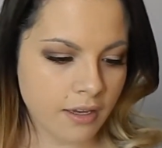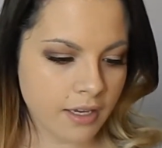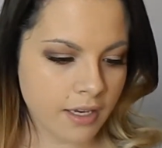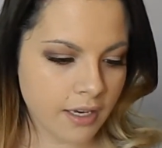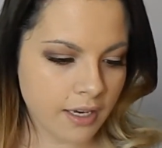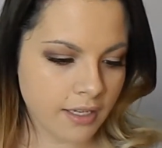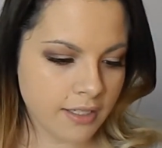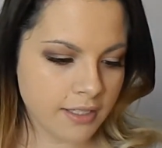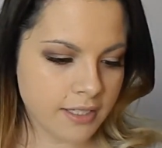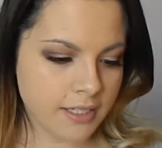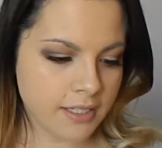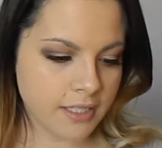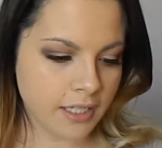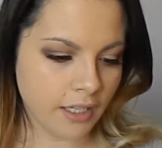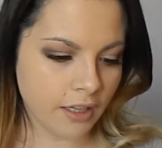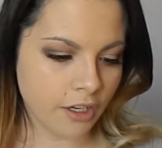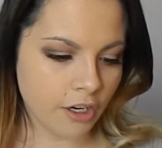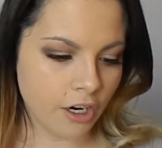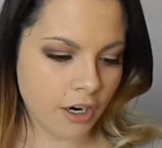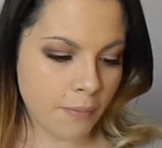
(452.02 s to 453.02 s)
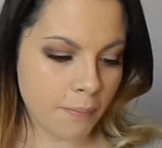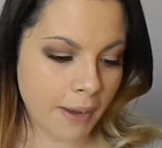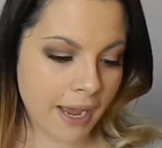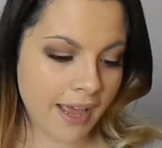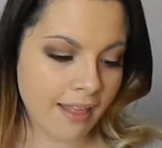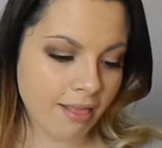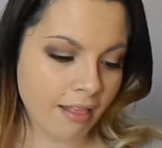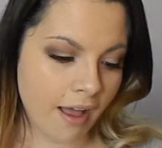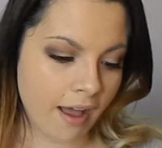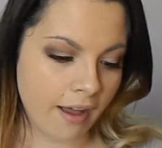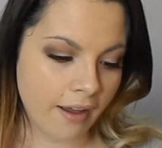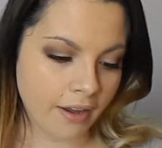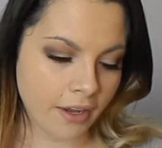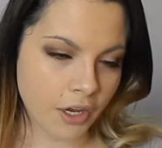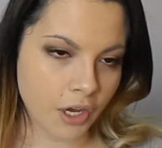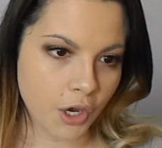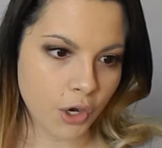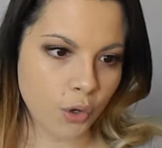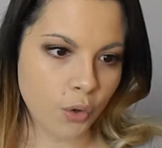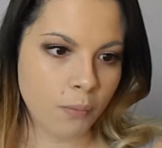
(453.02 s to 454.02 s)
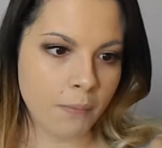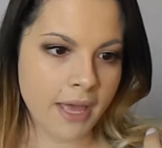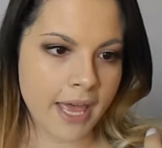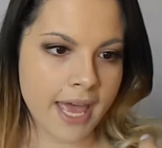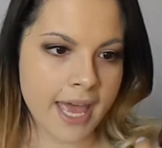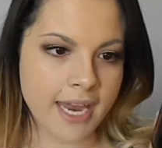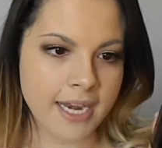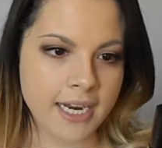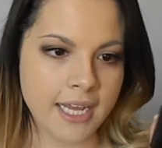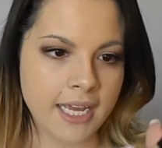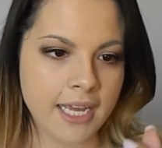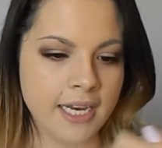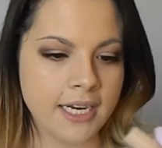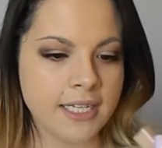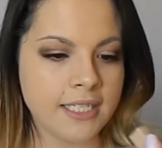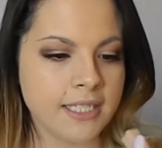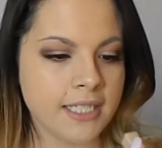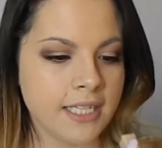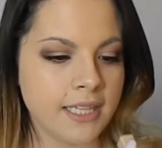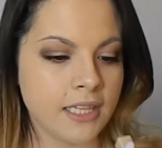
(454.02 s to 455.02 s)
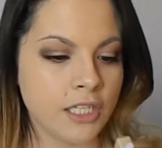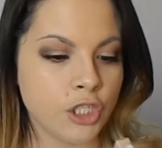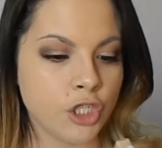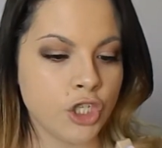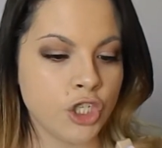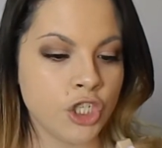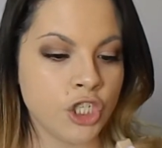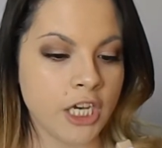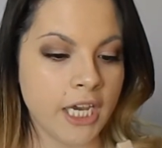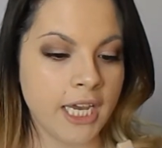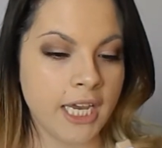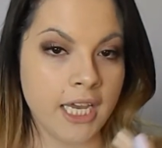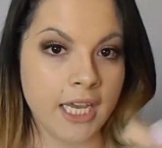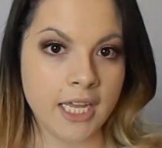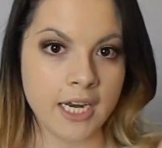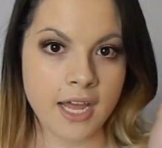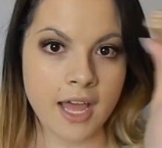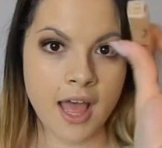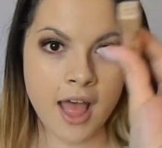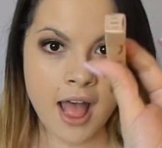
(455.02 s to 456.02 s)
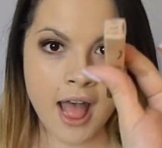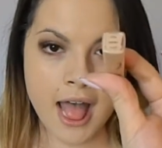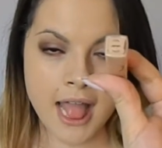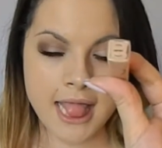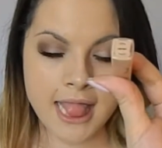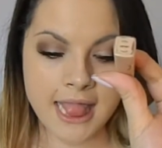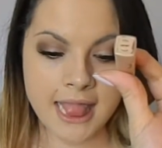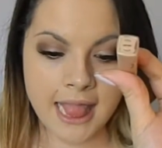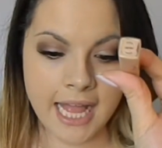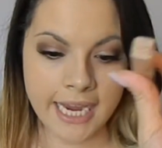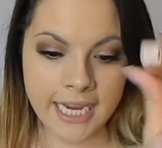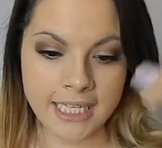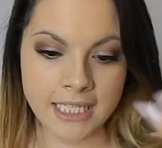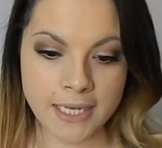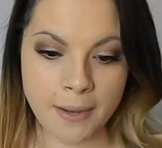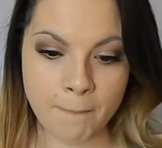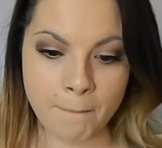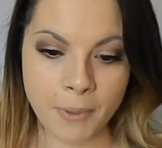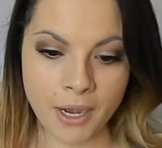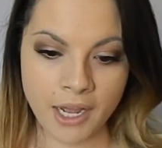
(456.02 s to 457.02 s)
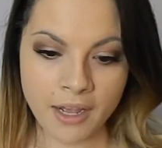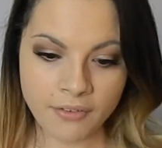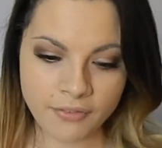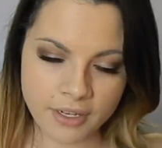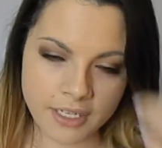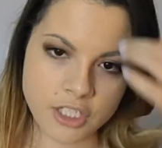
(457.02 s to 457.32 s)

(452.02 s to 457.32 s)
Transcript: concealer by Lancome, and it is in the shade Light Buff.